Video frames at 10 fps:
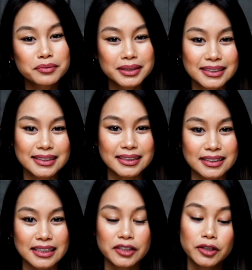one is
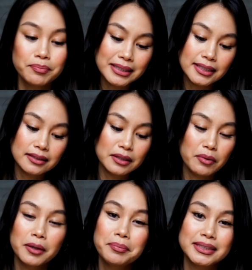easy. You basically
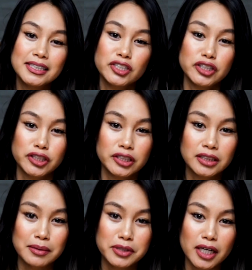want to position your
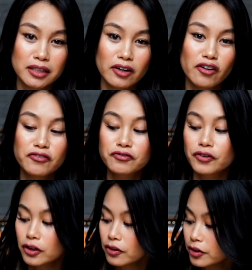subject
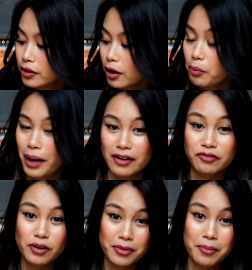further away
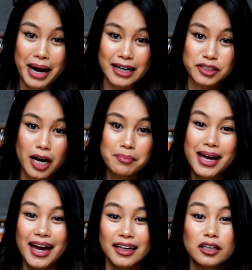from the backdrop
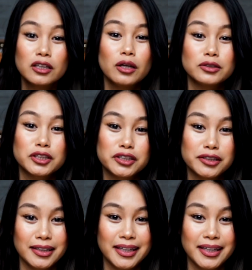and closer to the